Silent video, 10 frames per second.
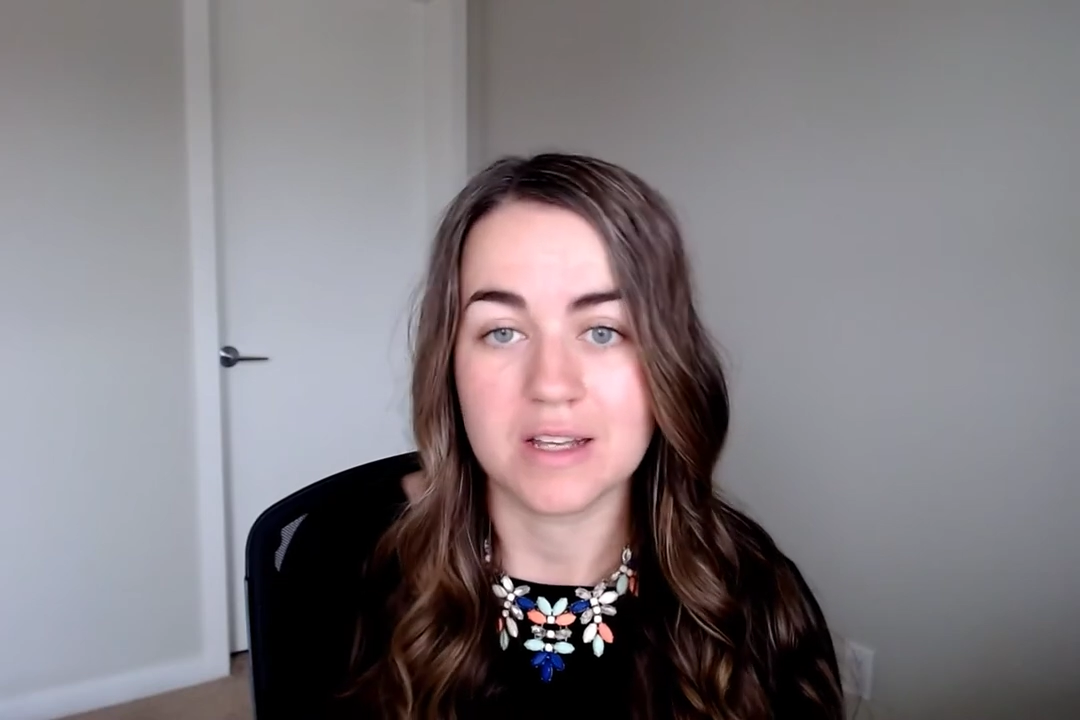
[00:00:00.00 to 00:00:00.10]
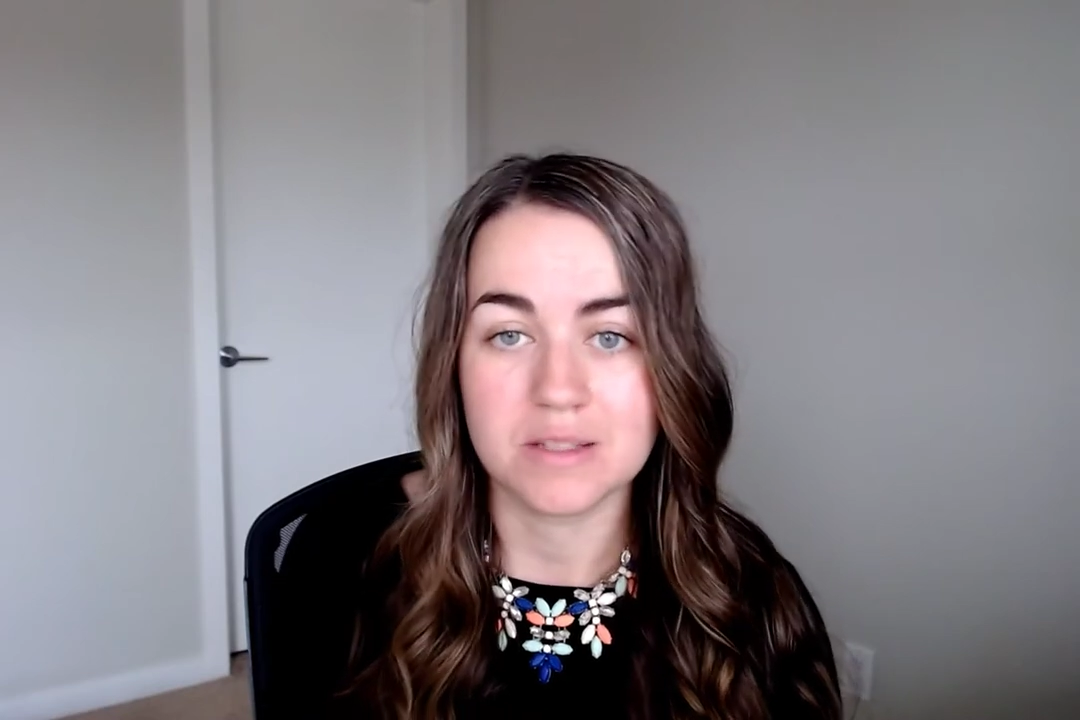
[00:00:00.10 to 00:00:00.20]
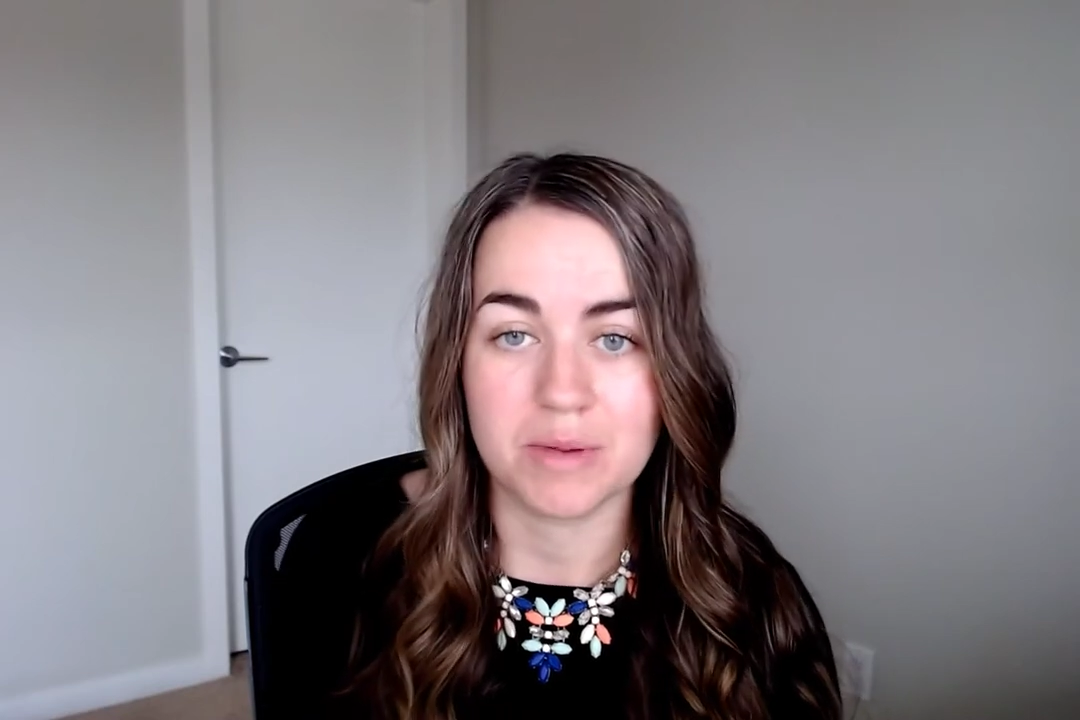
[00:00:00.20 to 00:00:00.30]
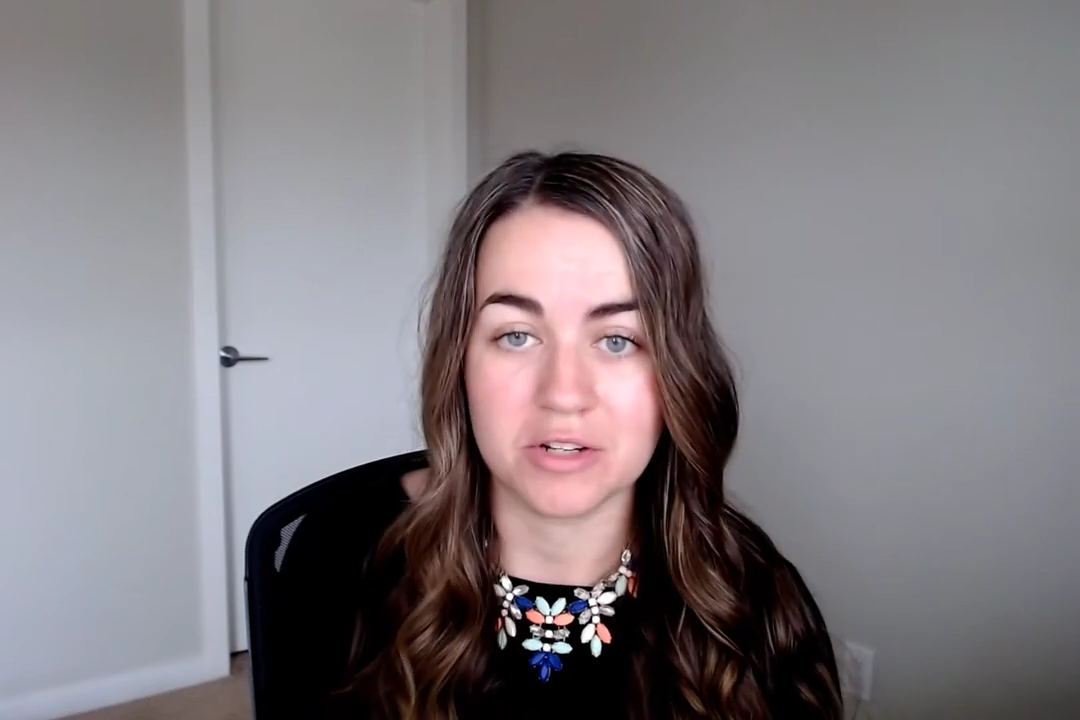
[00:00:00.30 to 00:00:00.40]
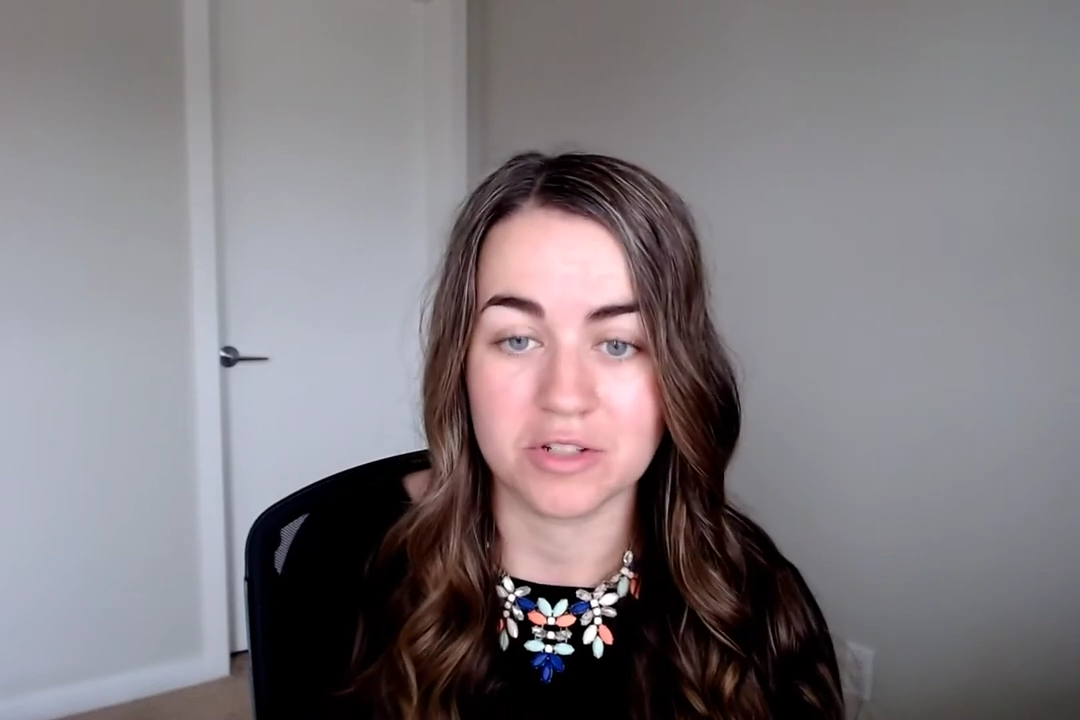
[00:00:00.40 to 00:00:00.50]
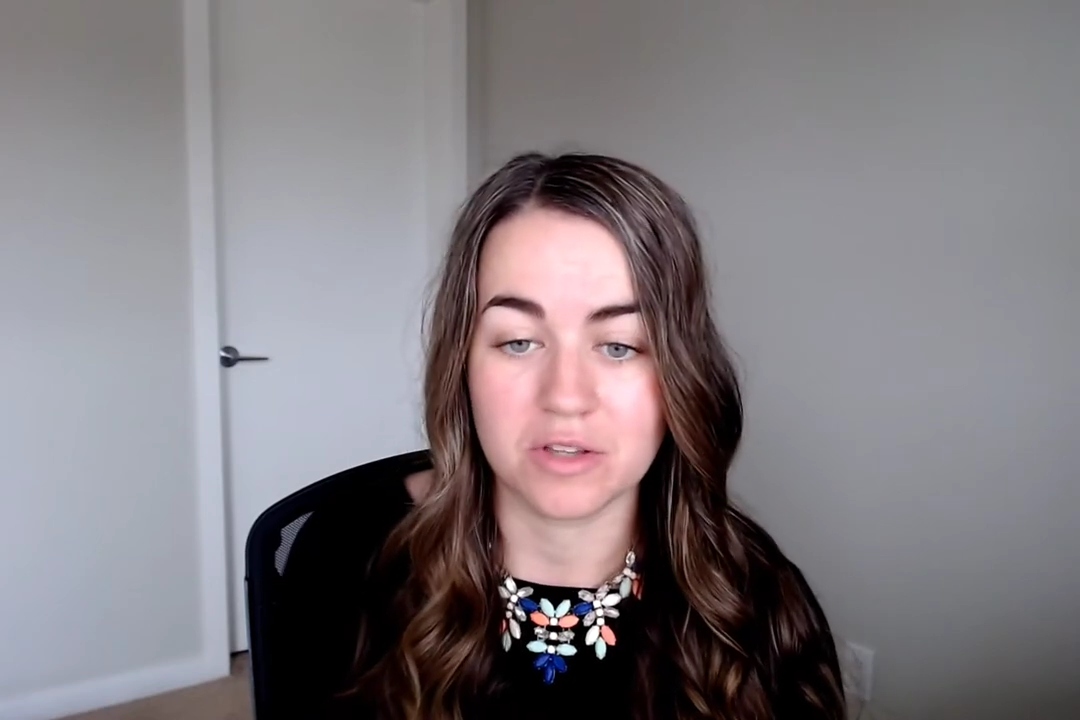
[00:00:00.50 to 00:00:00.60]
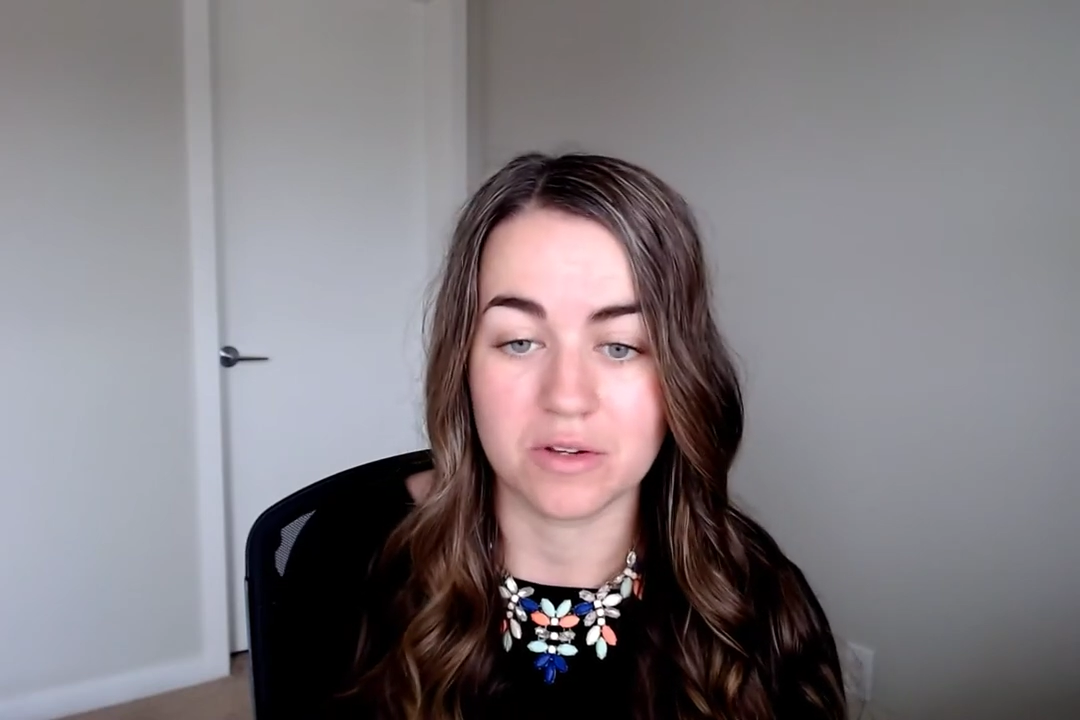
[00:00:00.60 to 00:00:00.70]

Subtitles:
especially